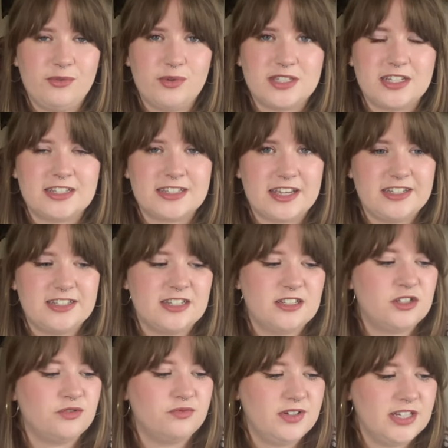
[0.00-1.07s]
was excited
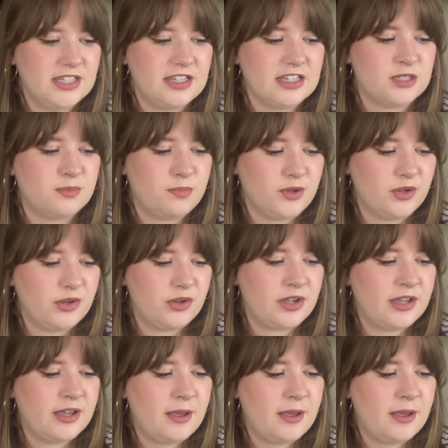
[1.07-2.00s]
to read this book,